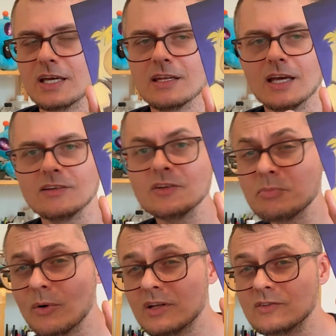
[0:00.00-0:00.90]
And at this
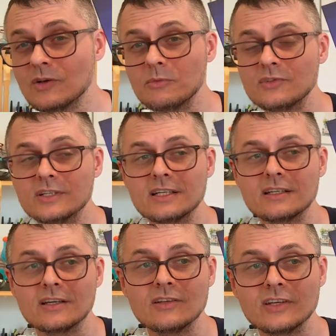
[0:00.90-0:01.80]
point, it's almost like
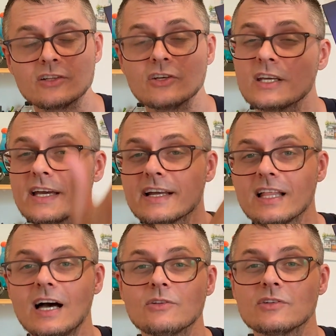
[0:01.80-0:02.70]
looking at
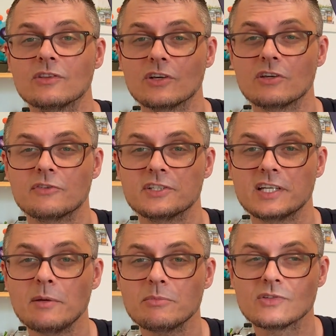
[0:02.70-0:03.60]
clouds and looking for
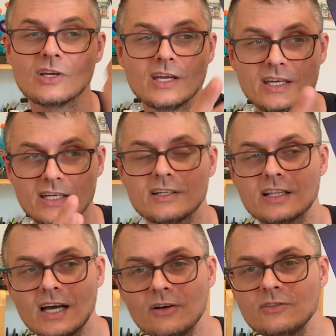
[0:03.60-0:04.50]
shapes in
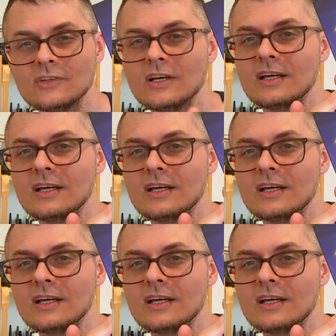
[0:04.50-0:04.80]
clouds.